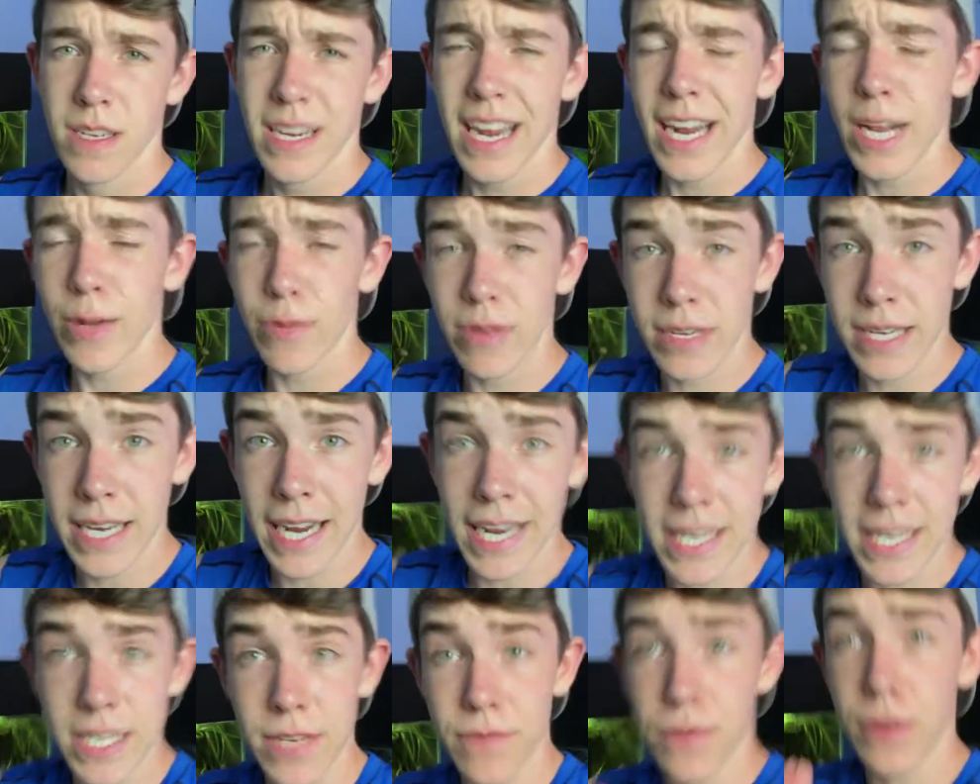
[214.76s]
Anyways,
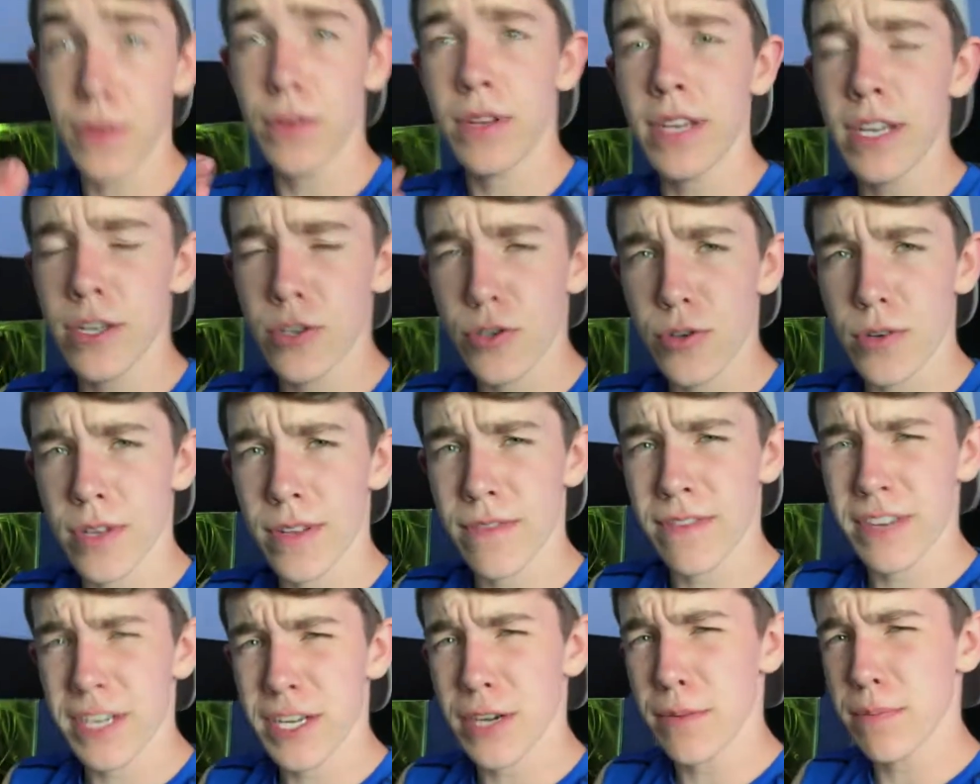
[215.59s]
guys, if you did enjoy the
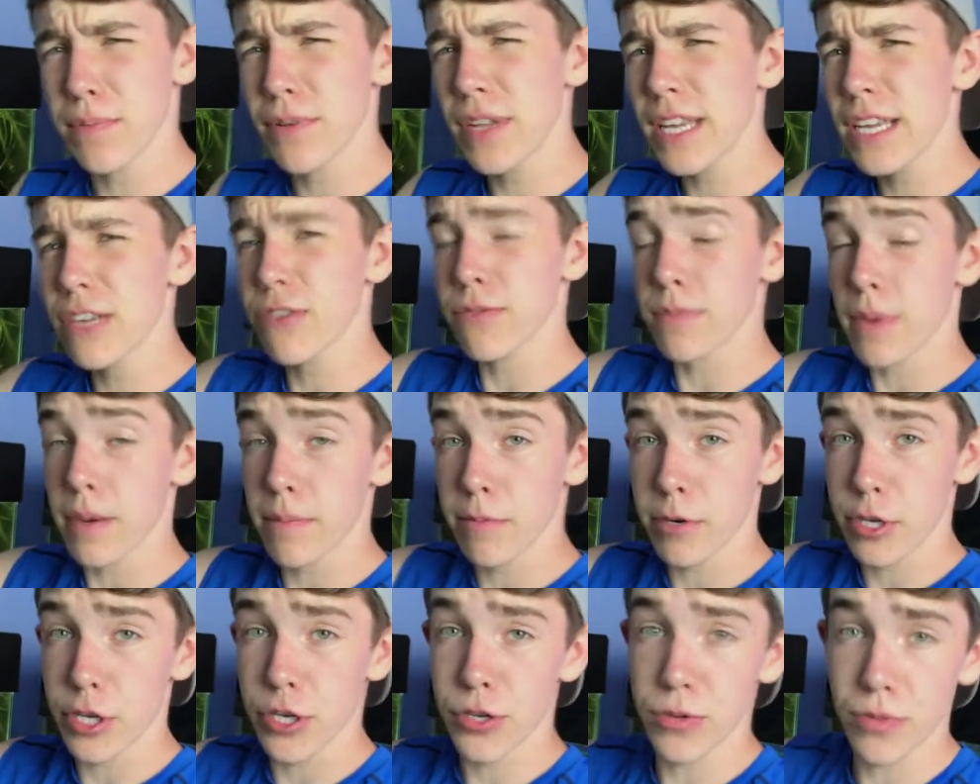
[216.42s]
video, please remember
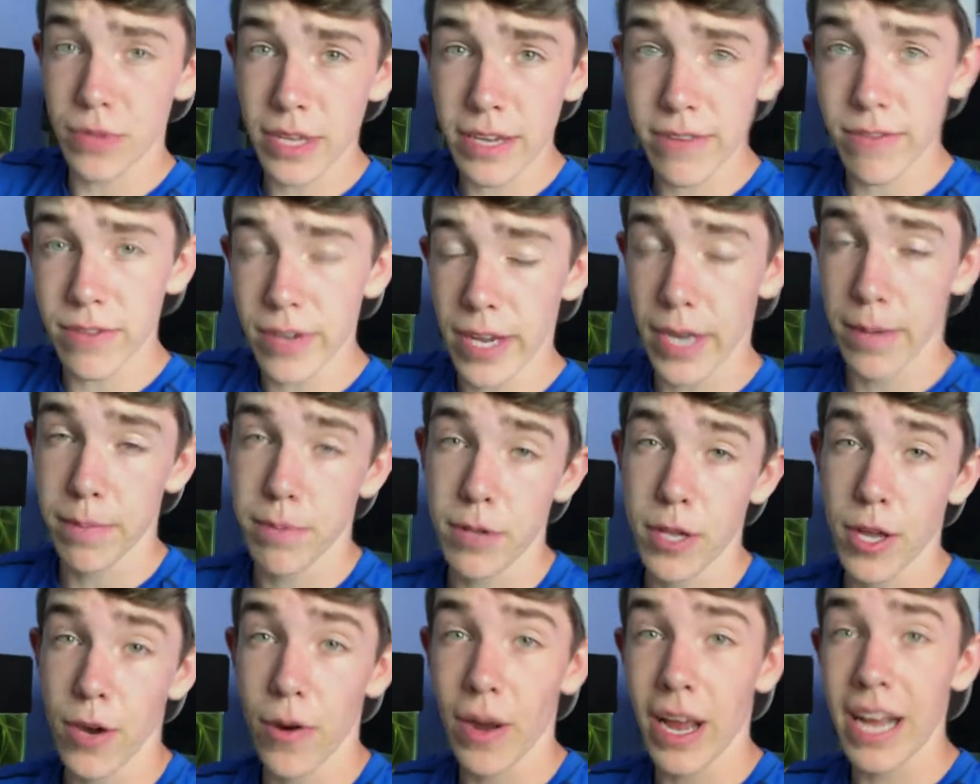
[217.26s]
to leave a like
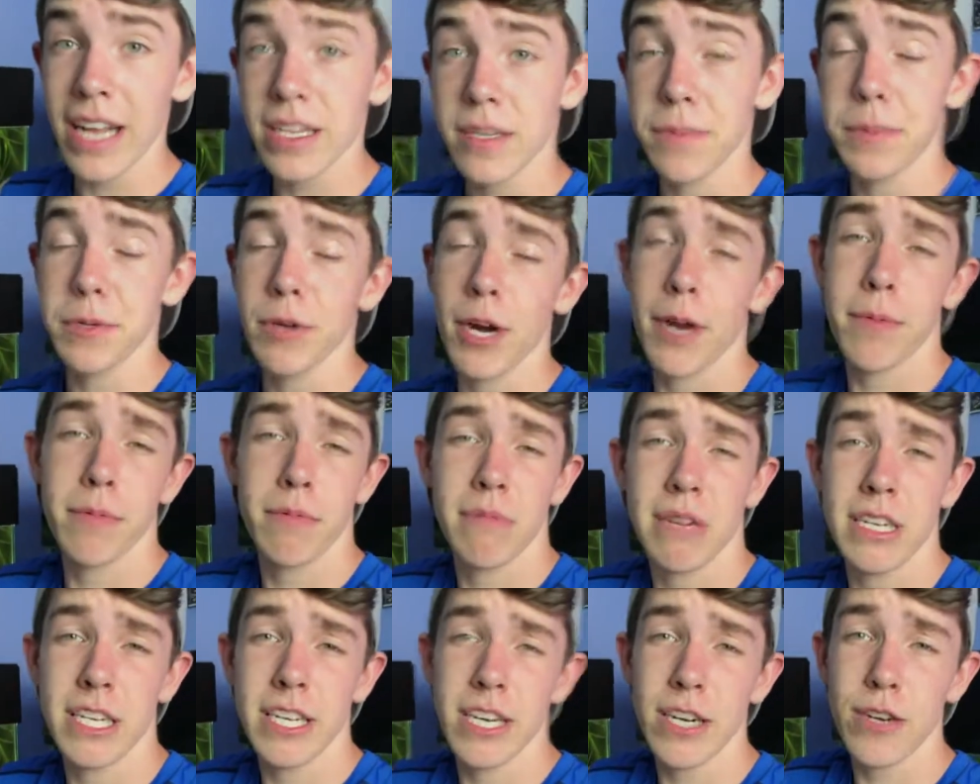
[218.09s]
below and subscribe to my
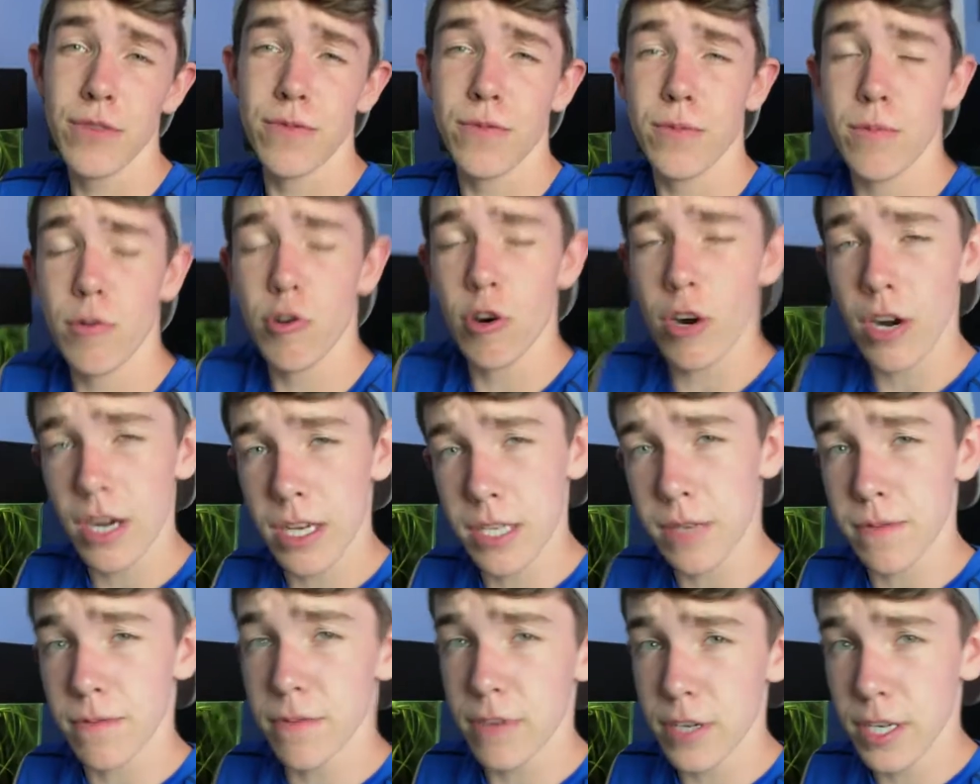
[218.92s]
channel for more
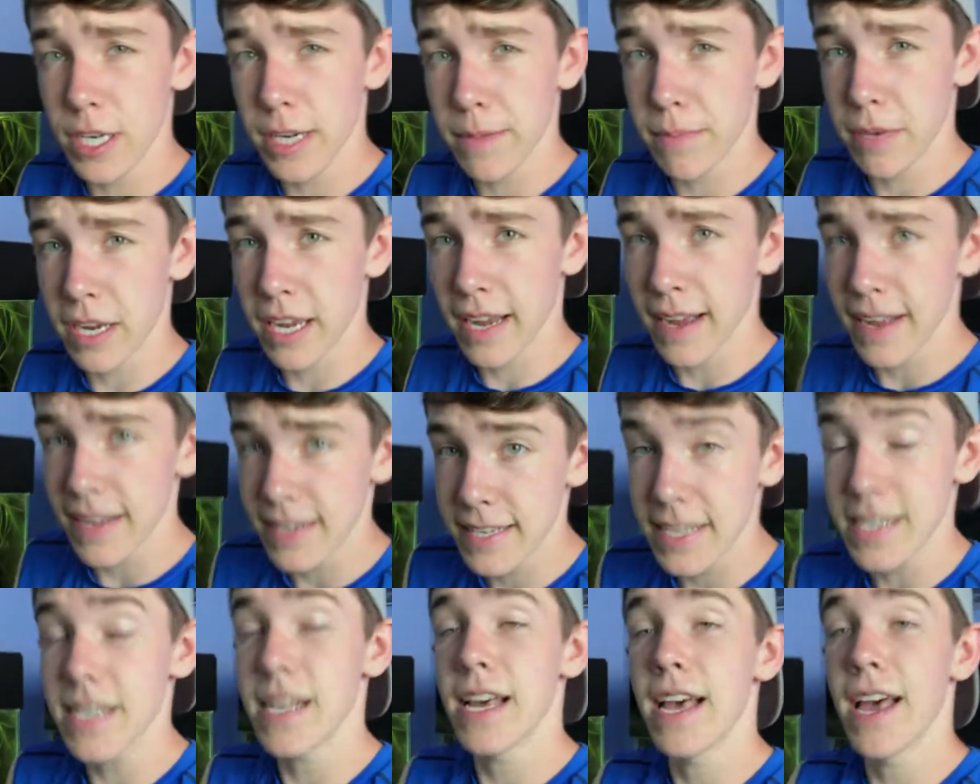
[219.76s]
awesome fish keeping
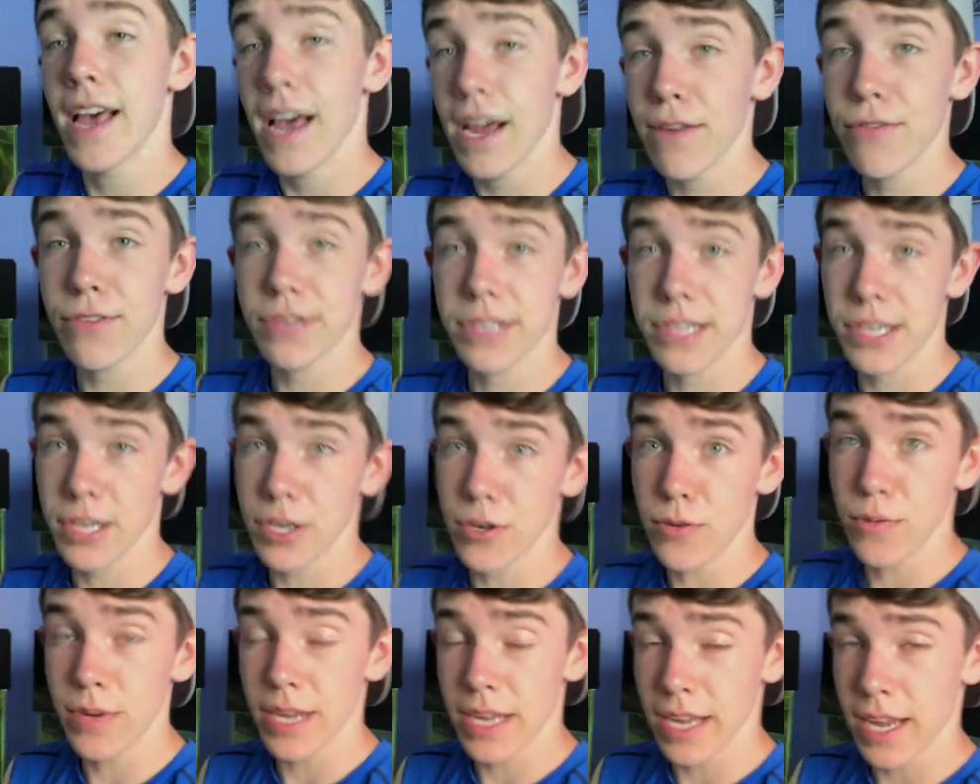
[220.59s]
content every single
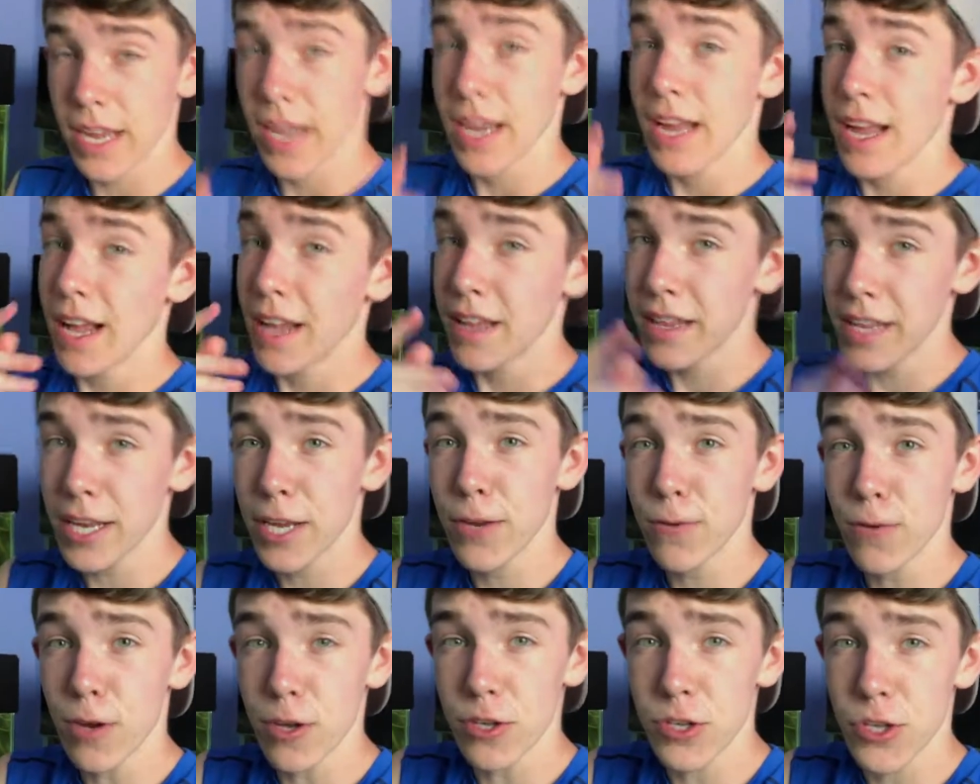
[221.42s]
week. Thank you
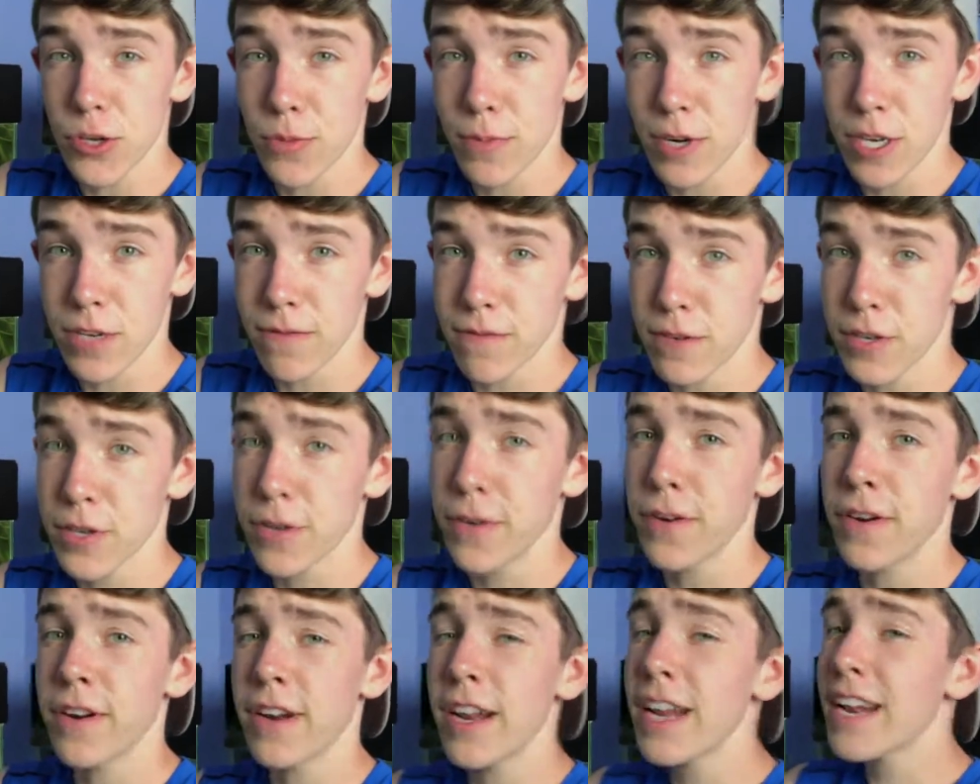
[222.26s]
all so much for
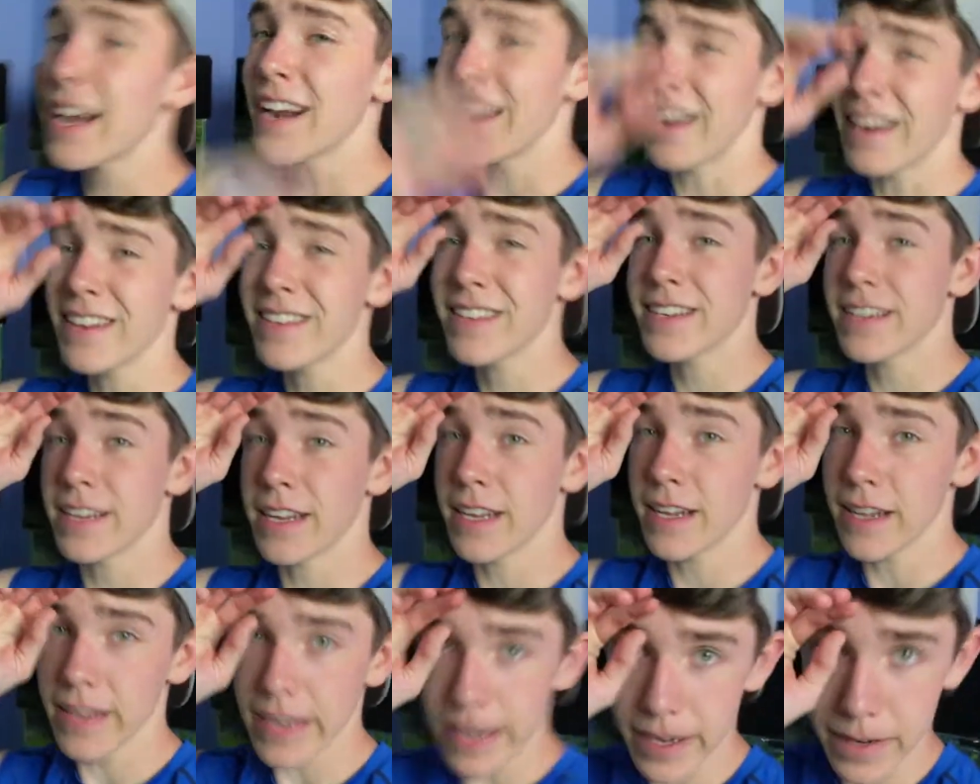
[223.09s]
tuning in, and I'll see you
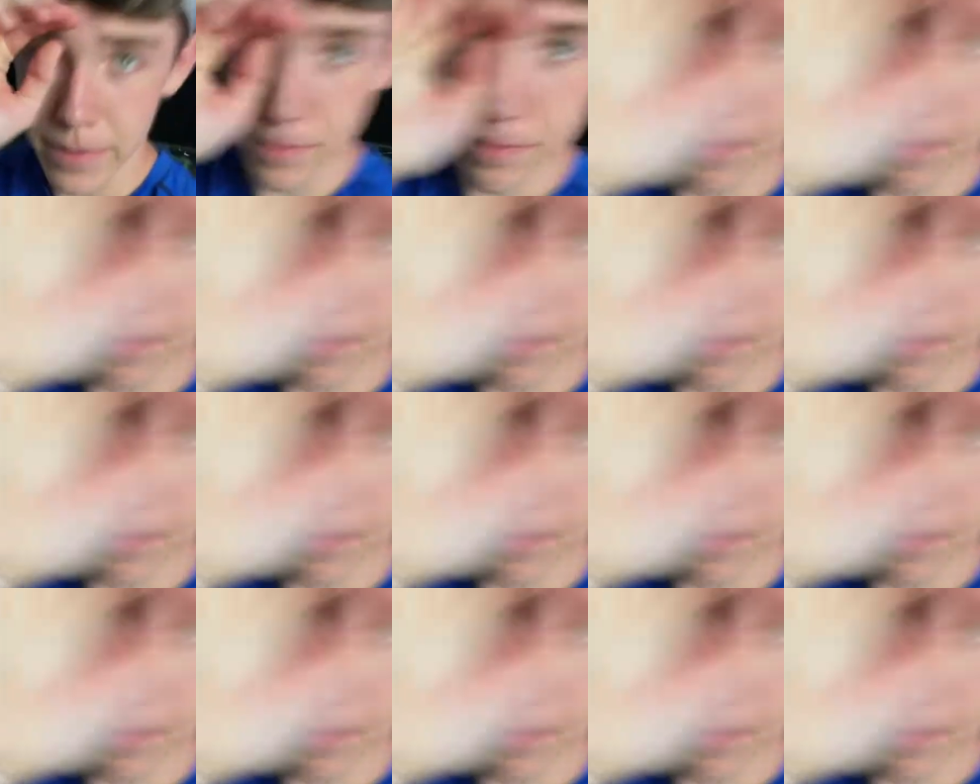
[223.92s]
later.